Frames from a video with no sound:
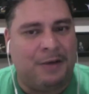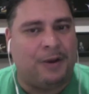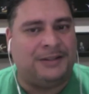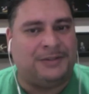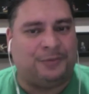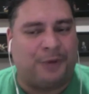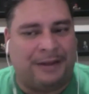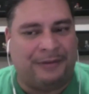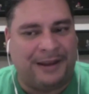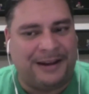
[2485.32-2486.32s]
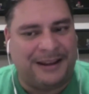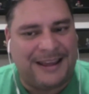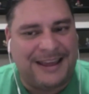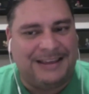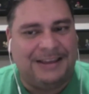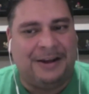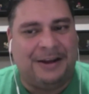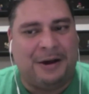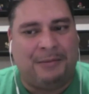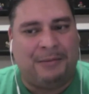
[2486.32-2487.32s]
Well, it's relevant. I
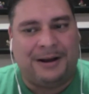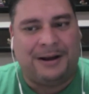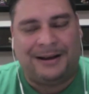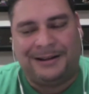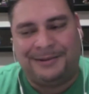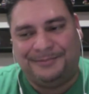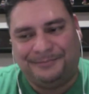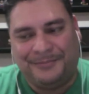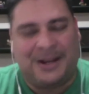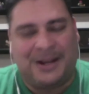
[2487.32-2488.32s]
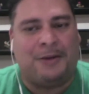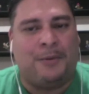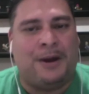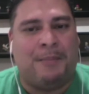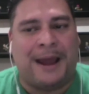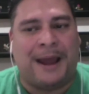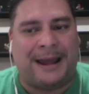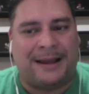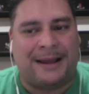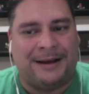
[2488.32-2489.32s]
don't want to buy
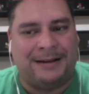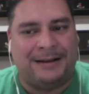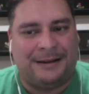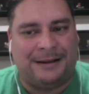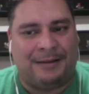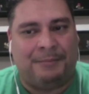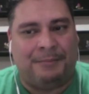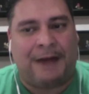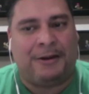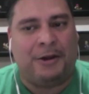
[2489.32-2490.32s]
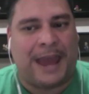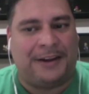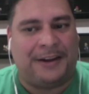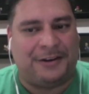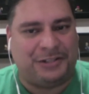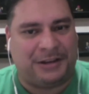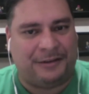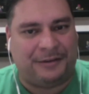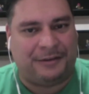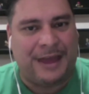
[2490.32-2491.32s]
like a Mario
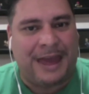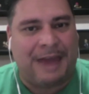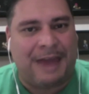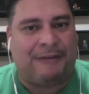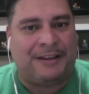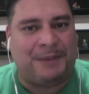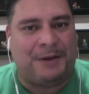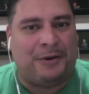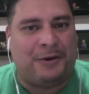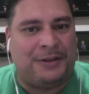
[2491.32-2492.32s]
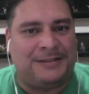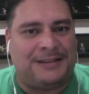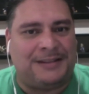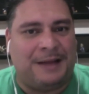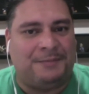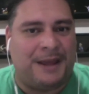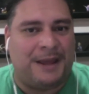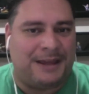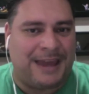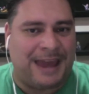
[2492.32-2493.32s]
handkerchief if I spend all these times
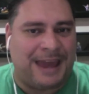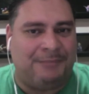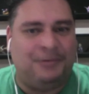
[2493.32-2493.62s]
playing a game.